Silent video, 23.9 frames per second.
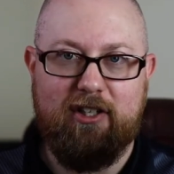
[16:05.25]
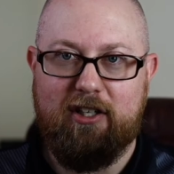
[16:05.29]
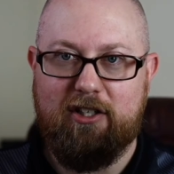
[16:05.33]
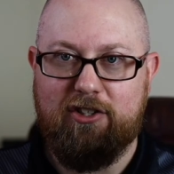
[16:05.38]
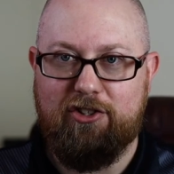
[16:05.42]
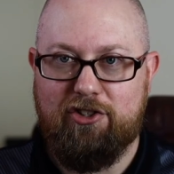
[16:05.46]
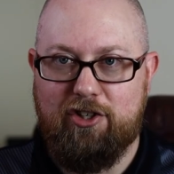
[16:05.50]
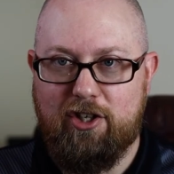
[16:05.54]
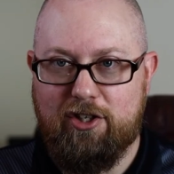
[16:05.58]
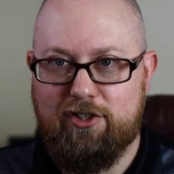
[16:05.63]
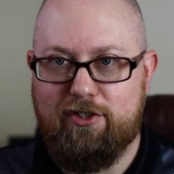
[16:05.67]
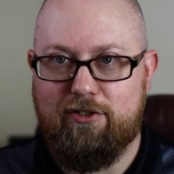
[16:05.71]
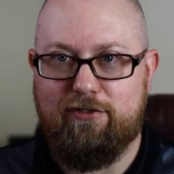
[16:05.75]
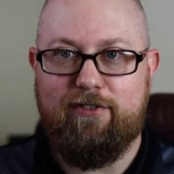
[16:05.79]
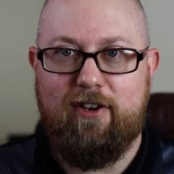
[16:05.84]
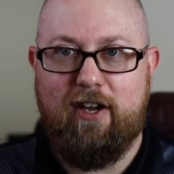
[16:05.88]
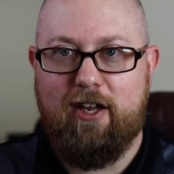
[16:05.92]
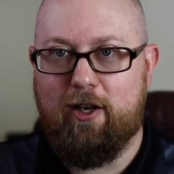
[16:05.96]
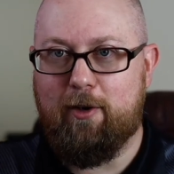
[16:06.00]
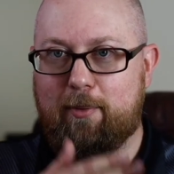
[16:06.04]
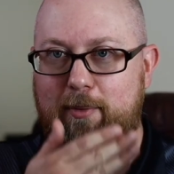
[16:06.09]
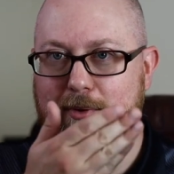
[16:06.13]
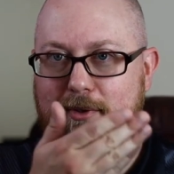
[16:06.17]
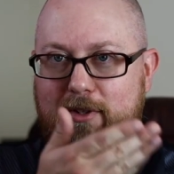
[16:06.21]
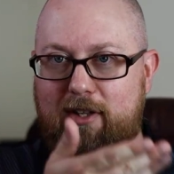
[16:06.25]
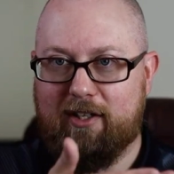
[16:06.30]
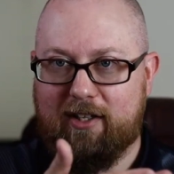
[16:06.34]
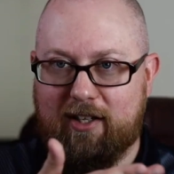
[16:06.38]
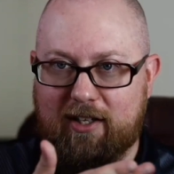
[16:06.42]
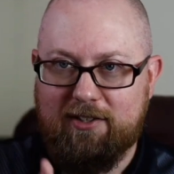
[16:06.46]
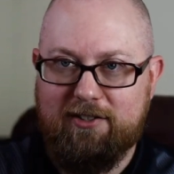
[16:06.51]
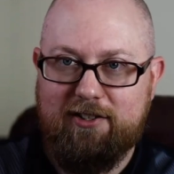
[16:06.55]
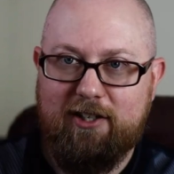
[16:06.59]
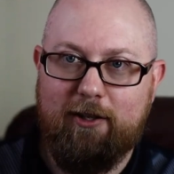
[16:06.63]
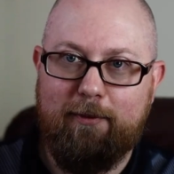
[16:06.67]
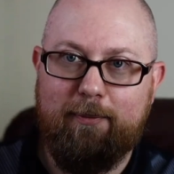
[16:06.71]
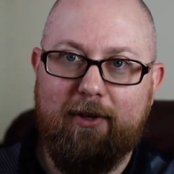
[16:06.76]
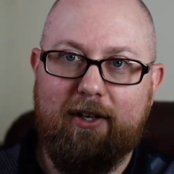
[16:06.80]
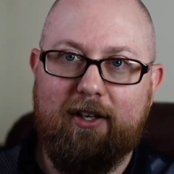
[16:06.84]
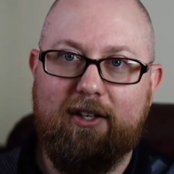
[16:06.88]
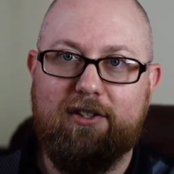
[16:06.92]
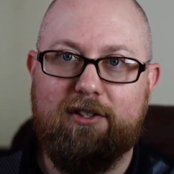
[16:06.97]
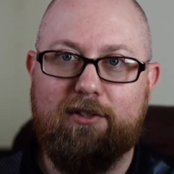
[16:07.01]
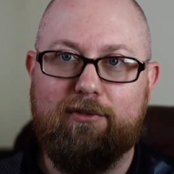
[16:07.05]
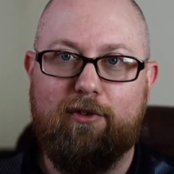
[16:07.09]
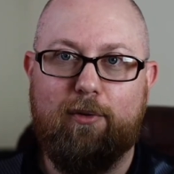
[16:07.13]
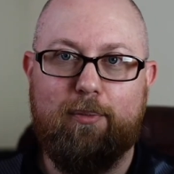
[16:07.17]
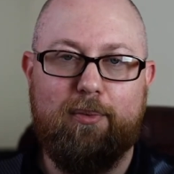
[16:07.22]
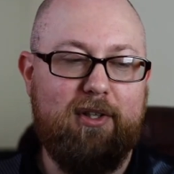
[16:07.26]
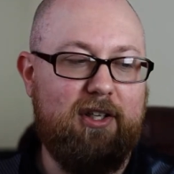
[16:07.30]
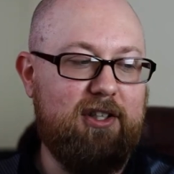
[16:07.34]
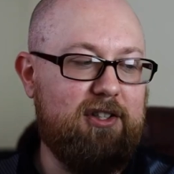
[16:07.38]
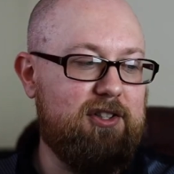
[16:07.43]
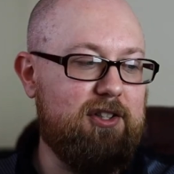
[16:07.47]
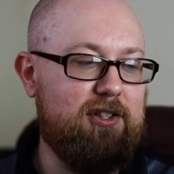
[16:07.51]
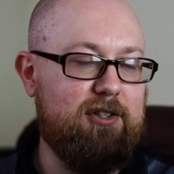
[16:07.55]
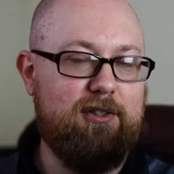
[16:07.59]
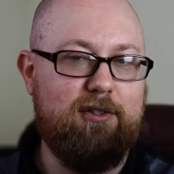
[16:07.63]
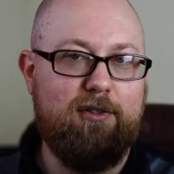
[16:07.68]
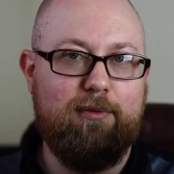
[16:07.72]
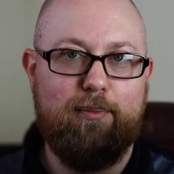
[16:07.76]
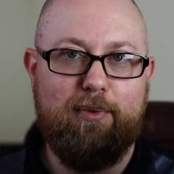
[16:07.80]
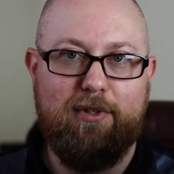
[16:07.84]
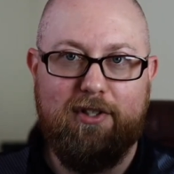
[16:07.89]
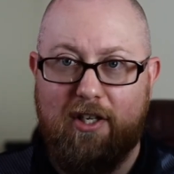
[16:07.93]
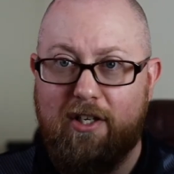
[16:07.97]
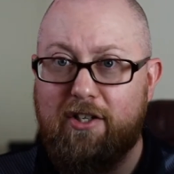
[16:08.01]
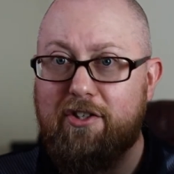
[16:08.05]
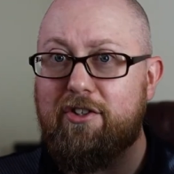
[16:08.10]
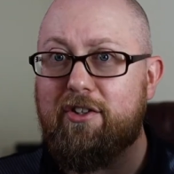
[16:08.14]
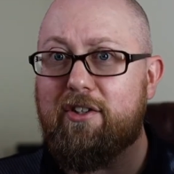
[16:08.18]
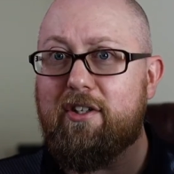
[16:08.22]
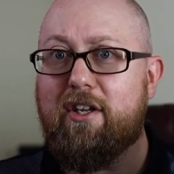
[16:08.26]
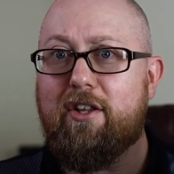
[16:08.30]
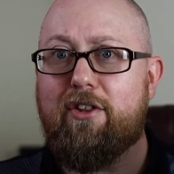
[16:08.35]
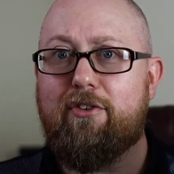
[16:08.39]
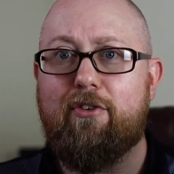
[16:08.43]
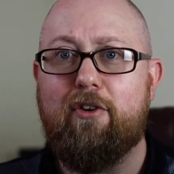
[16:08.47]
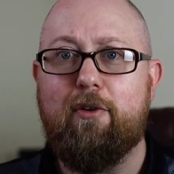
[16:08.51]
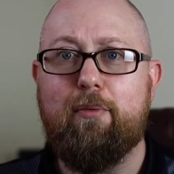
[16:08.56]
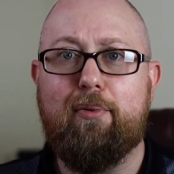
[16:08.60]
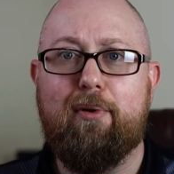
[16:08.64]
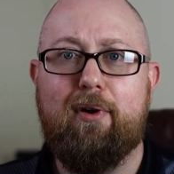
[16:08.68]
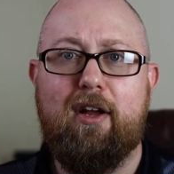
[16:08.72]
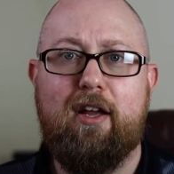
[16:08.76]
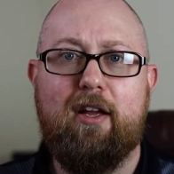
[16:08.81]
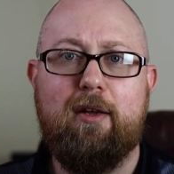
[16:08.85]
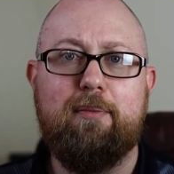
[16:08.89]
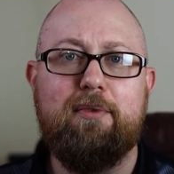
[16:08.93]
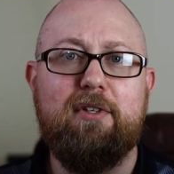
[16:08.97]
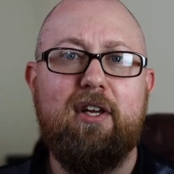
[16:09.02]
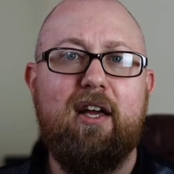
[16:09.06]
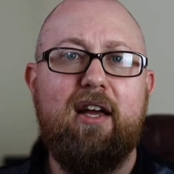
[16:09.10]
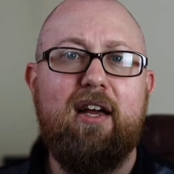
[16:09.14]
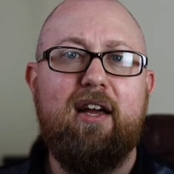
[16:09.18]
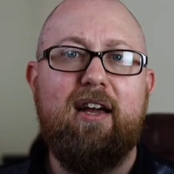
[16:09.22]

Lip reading: It's justifiable, like I said, because it replaces potentially 3 primes,